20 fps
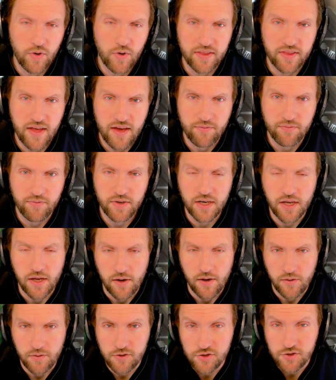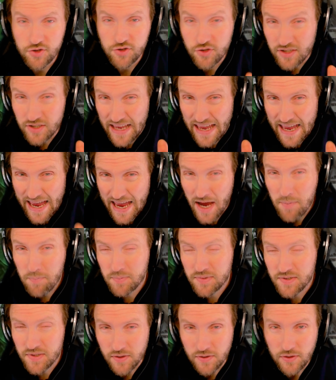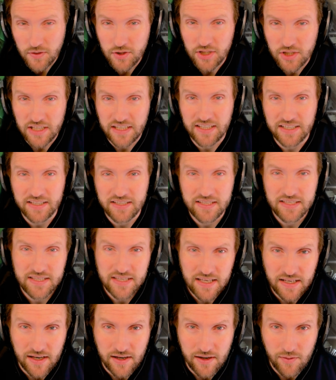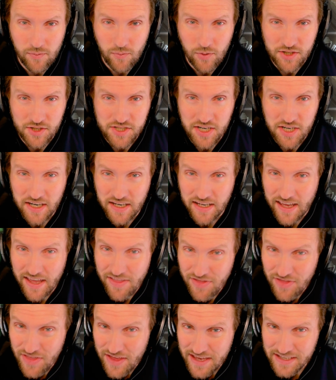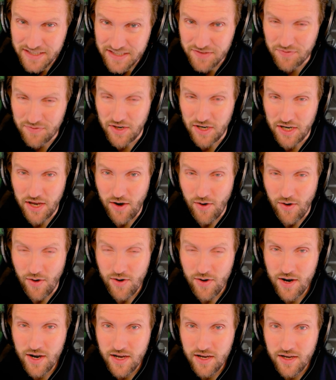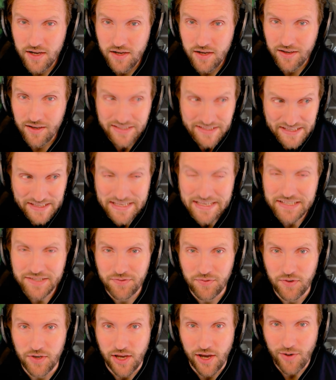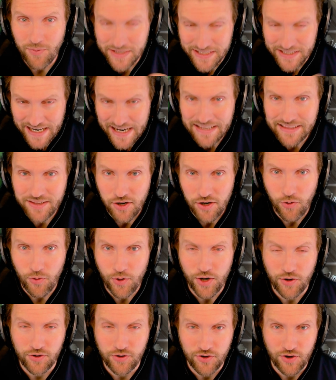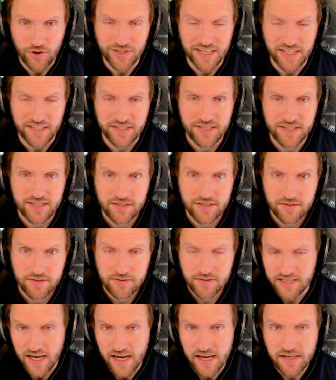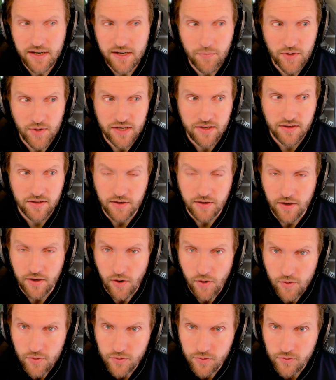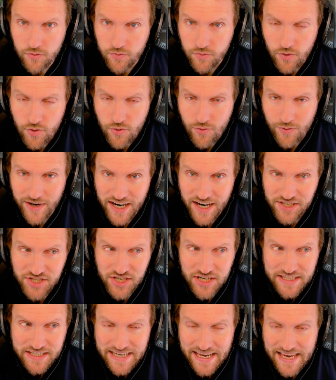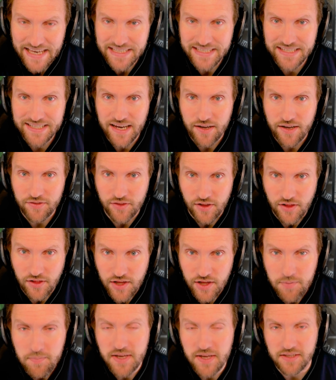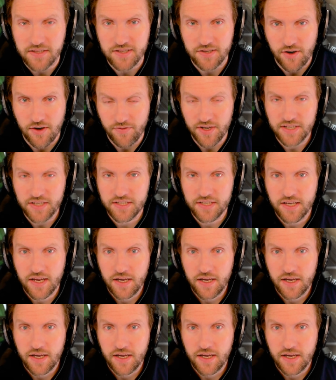that video, you should absolutely consider watching this video, because in this video, we take the Huion Note X10 and we go through and actually test out the limits of it